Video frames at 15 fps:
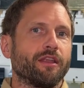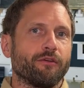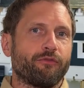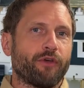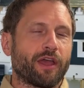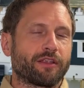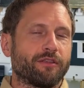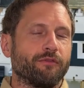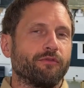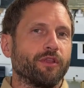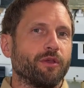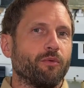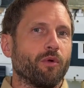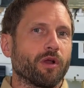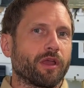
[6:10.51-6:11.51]
effectively
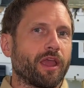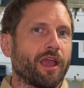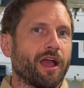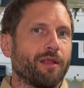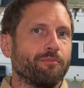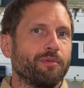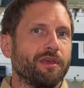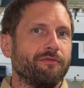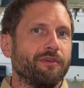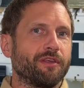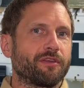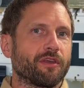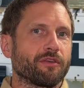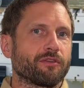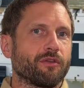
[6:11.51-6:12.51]
working on PV
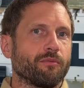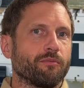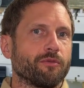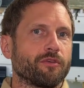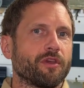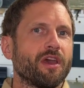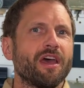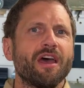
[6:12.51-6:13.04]
systems.